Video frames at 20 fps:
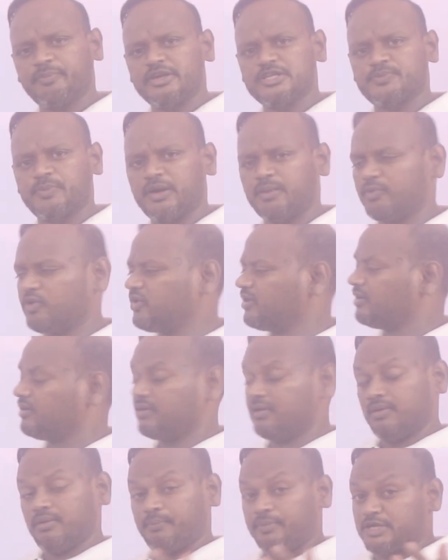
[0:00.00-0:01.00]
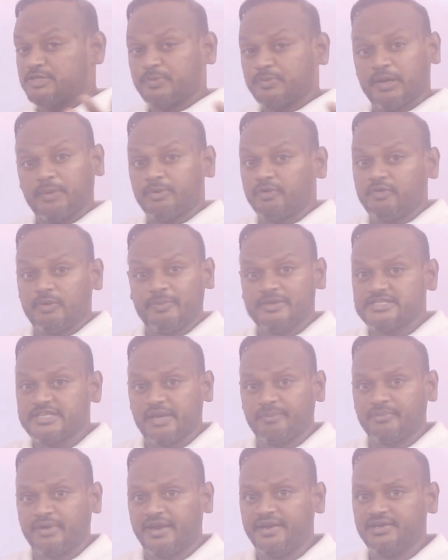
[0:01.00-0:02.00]
principal amount. Principal amount will be
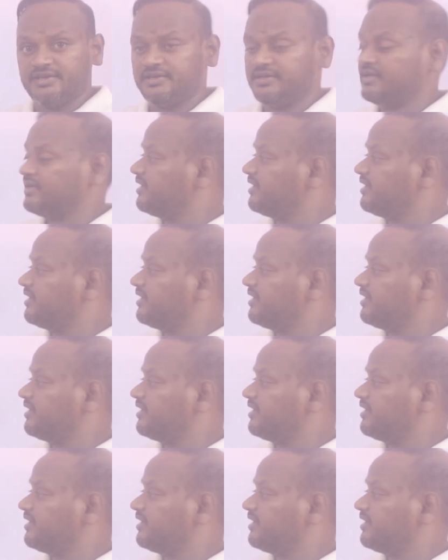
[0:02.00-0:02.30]
same, right?